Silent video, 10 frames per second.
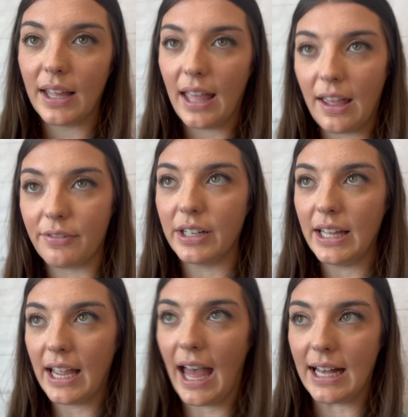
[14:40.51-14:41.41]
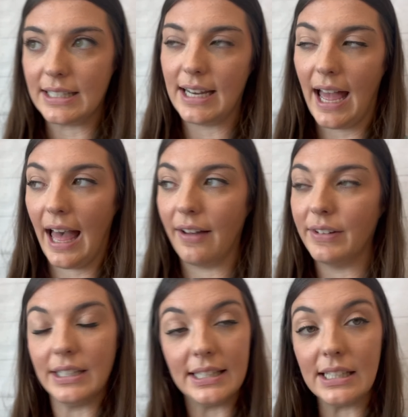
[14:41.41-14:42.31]
everything has to have
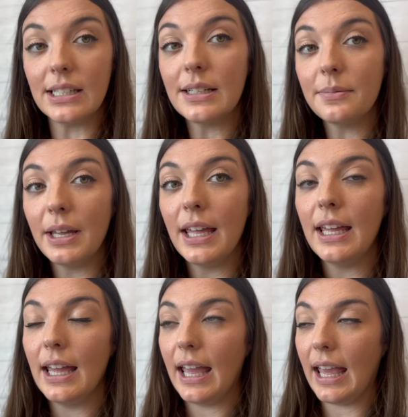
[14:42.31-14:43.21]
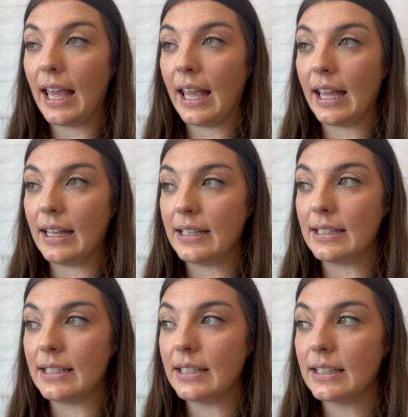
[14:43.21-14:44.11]
a system,
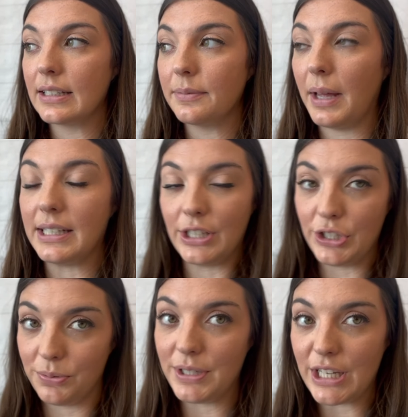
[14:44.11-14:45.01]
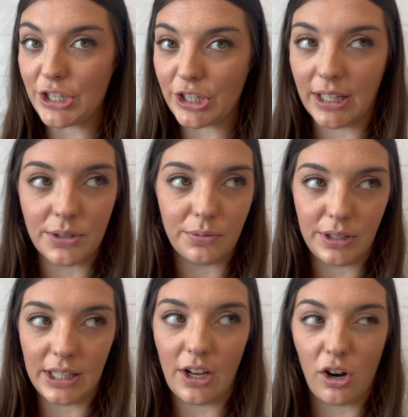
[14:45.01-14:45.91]
and as a new teacher, that's
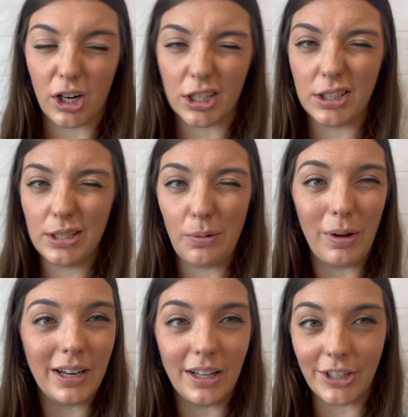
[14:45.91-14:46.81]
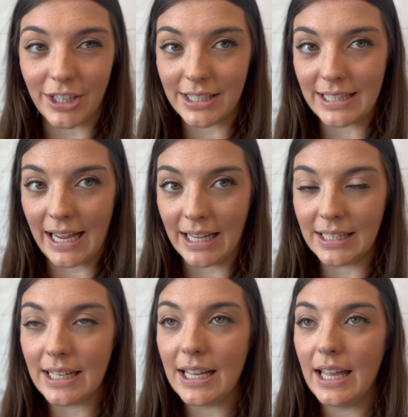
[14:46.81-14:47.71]
really hard to
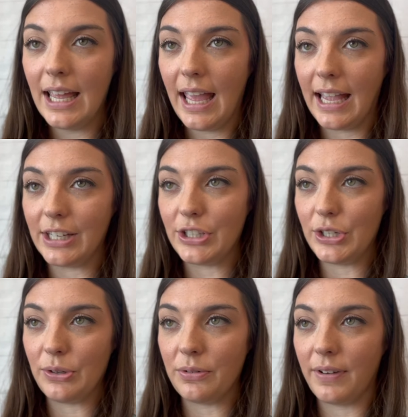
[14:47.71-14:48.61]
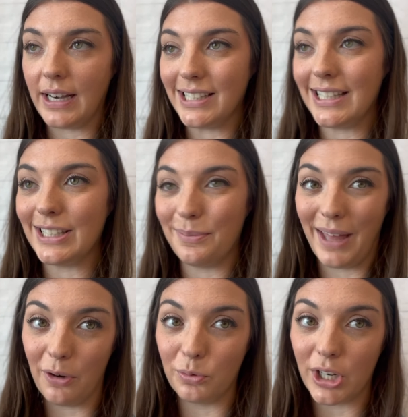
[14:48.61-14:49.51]
understand and to find a system
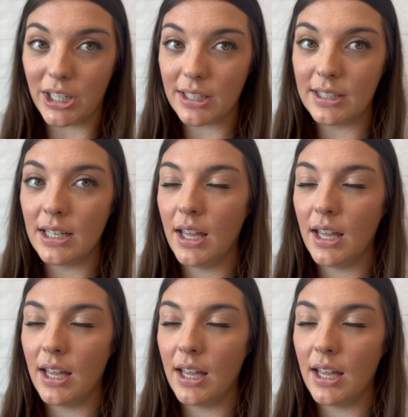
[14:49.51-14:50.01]
that works.